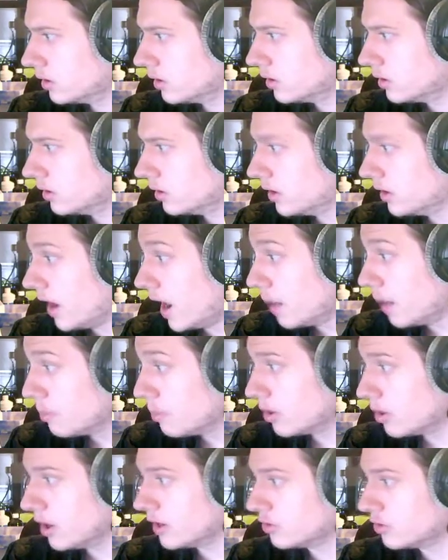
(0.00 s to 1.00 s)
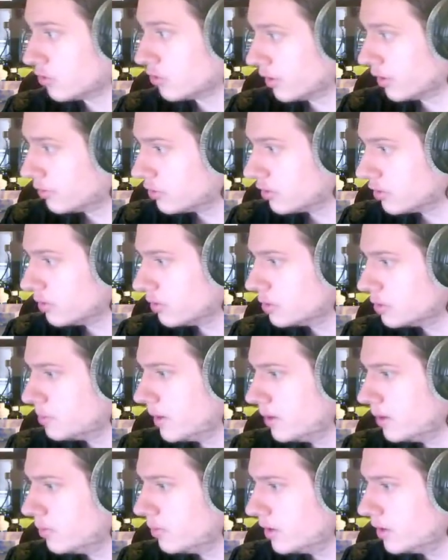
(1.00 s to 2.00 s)
yeah, Hyperlight Drifter was
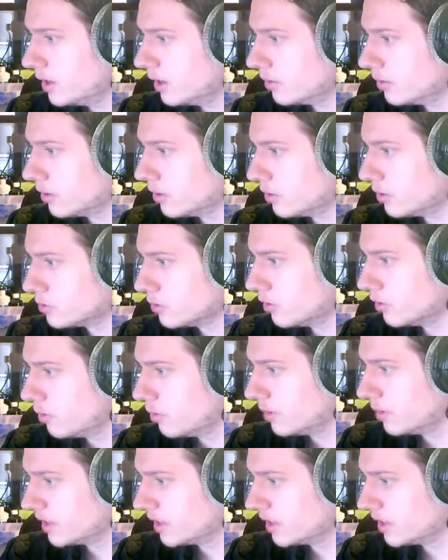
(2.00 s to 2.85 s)
made with it. That was one of the big